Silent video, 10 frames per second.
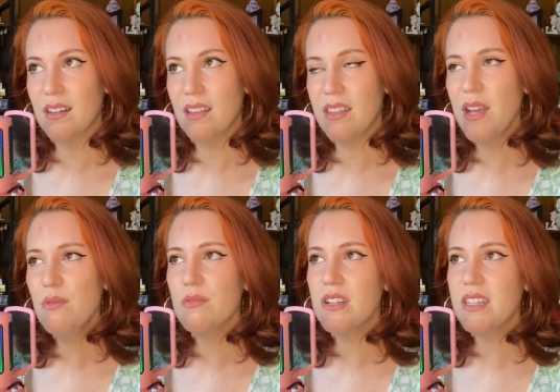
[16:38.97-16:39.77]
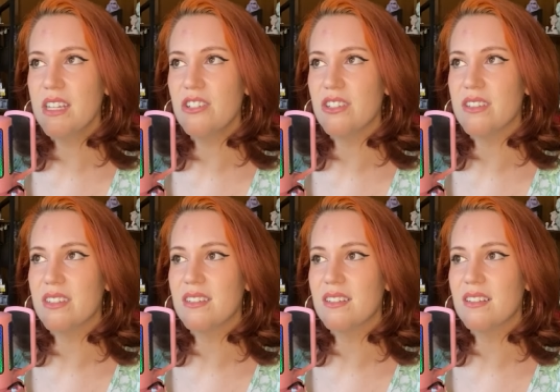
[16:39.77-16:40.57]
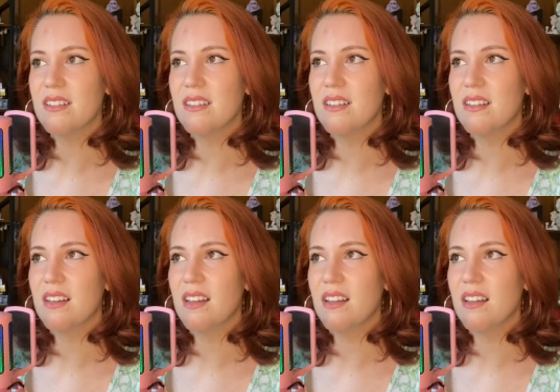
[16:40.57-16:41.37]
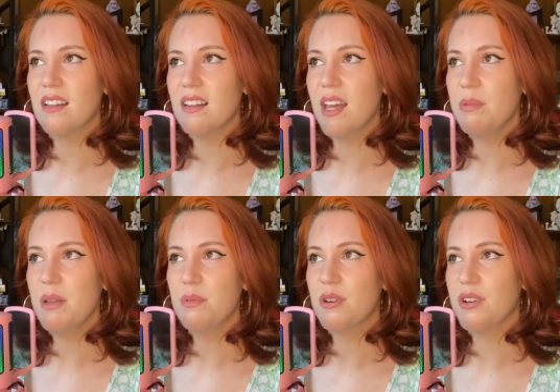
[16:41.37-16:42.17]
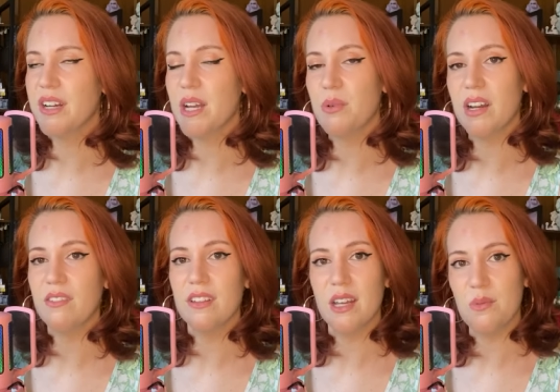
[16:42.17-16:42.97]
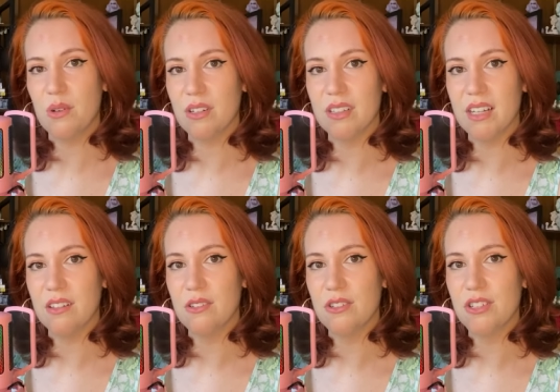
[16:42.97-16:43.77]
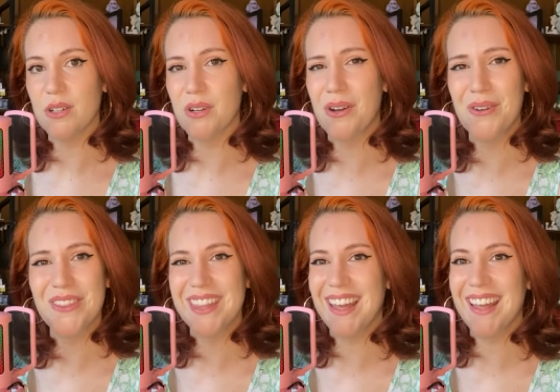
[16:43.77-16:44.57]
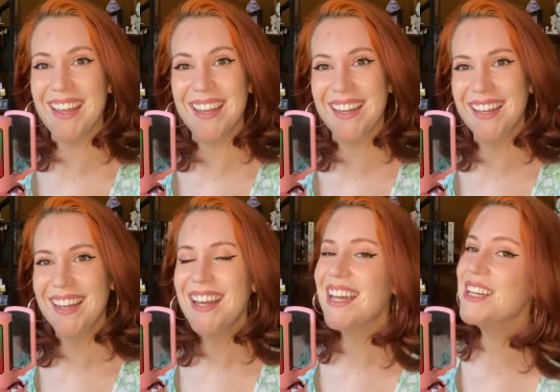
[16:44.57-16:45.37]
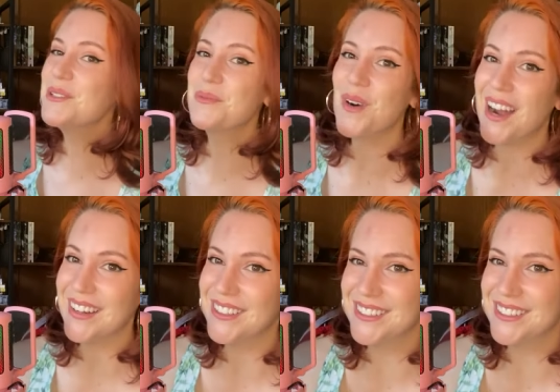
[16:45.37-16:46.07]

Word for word: they really just let people create whatever they want on that little show, don't they? It is wild.